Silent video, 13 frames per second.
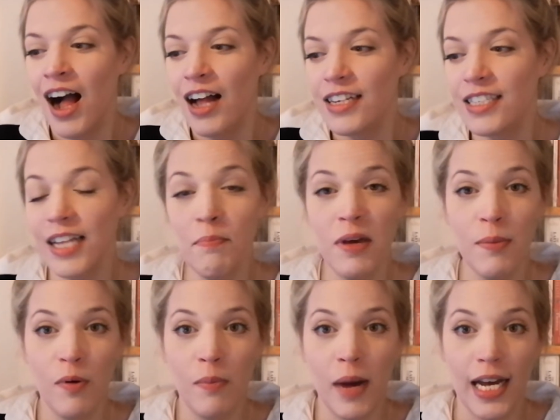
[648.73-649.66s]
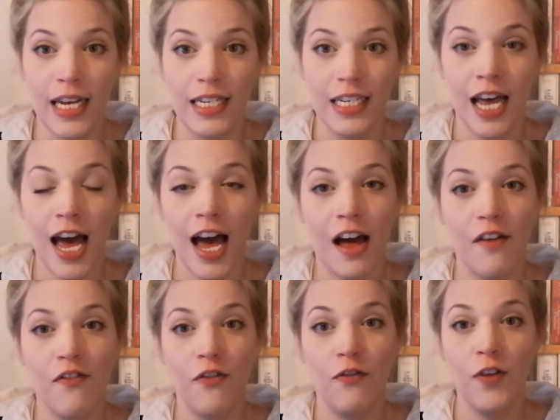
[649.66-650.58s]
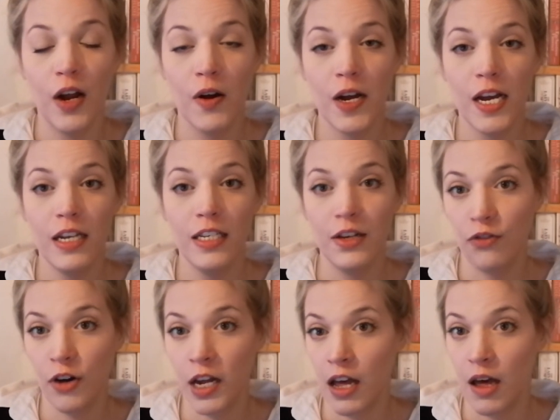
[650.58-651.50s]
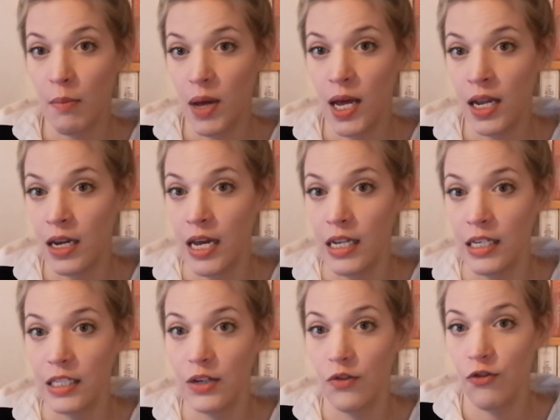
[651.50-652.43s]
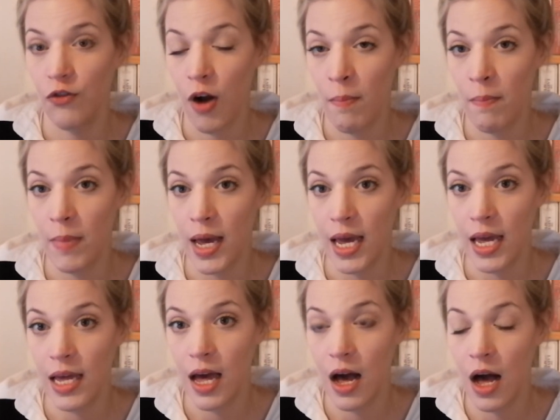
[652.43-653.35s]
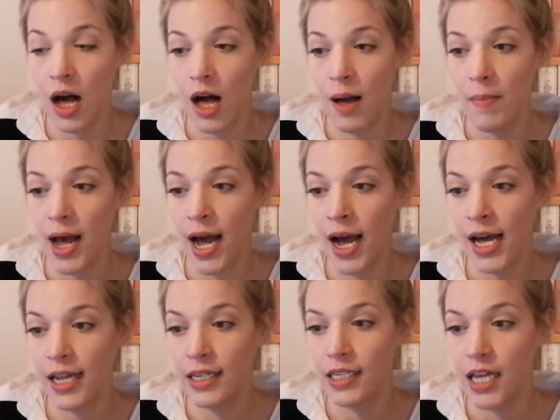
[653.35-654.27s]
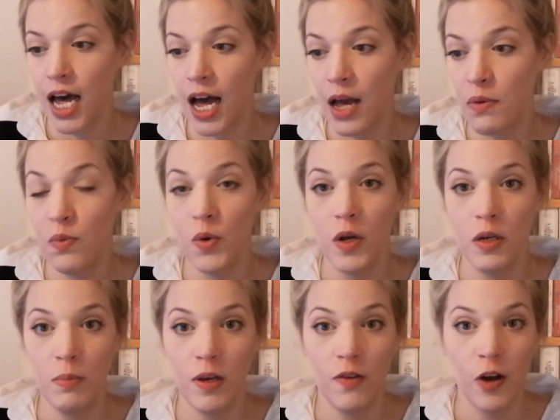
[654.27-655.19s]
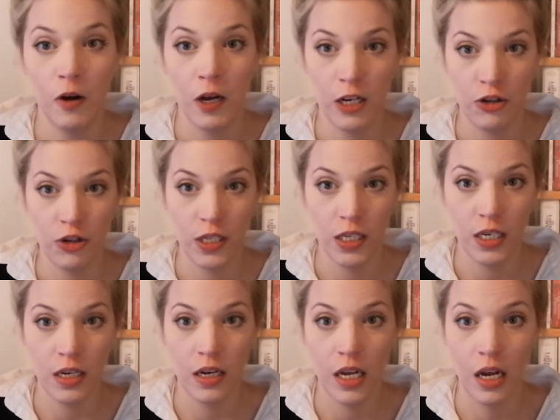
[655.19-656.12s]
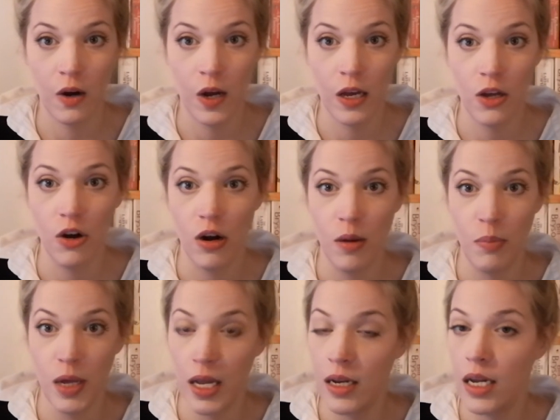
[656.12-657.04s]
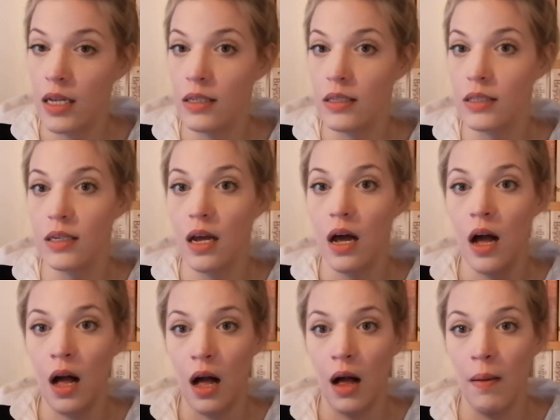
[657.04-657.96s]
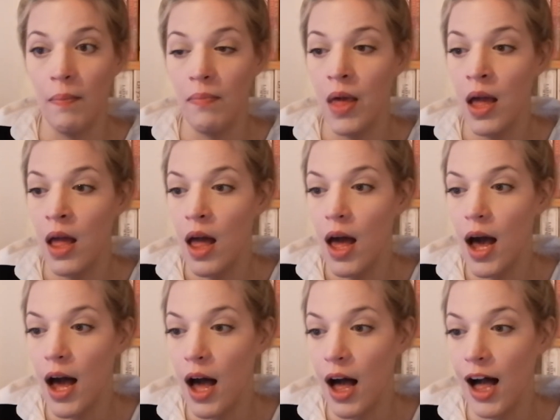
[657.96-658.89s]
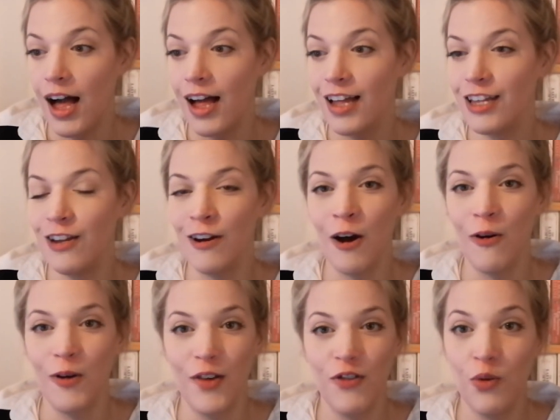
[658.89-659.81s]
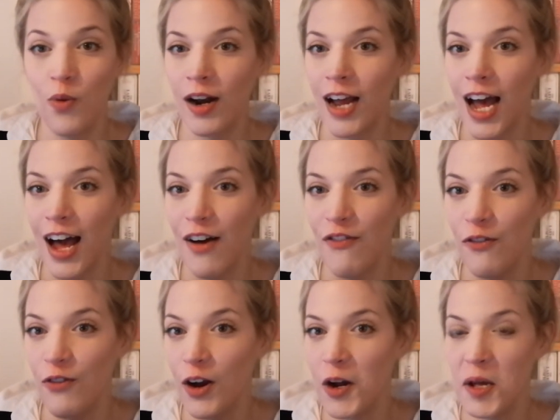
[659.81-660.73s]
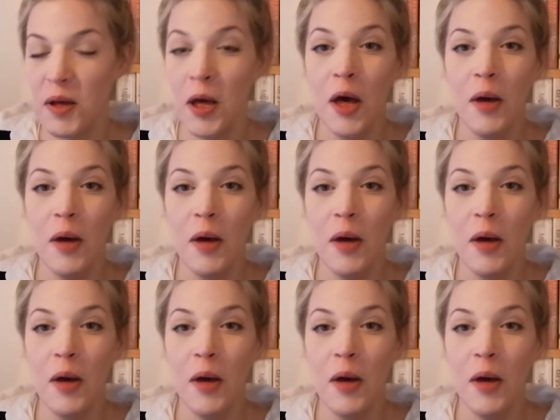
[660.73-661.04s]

some people might have very differing opinions from me um, and i would be very interested in hearing your opinions um, uh, you know, if you want to have a very